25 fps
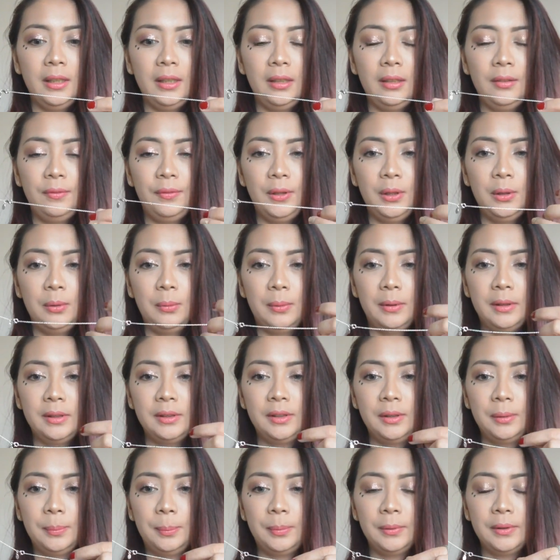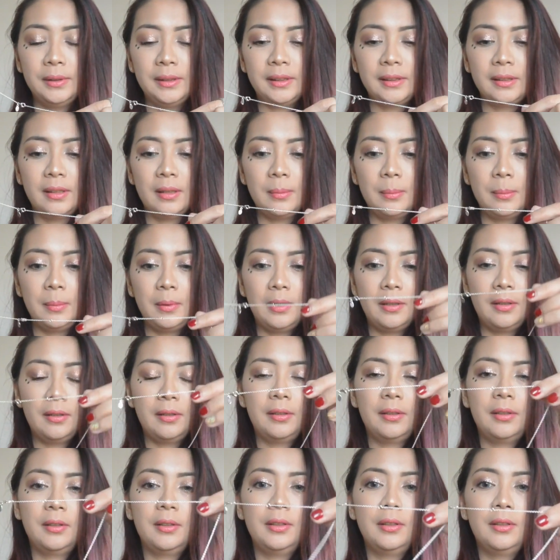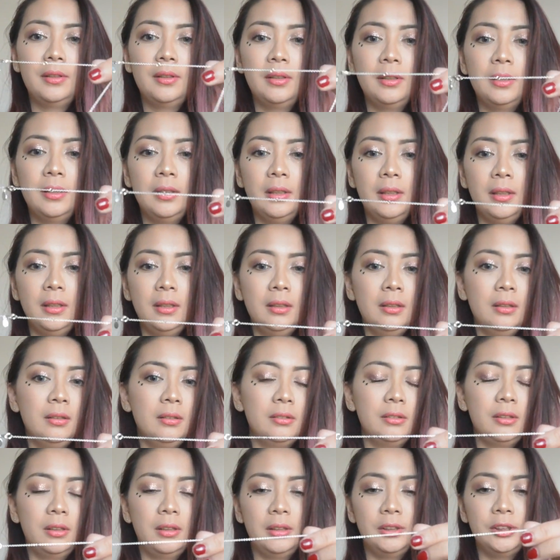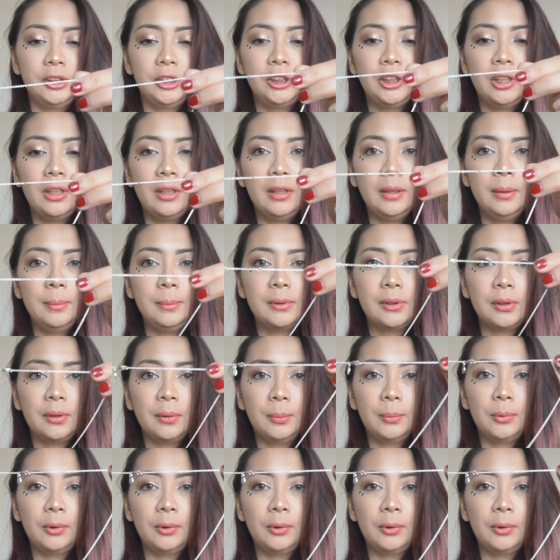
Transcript: if you want to put some other uh, charms or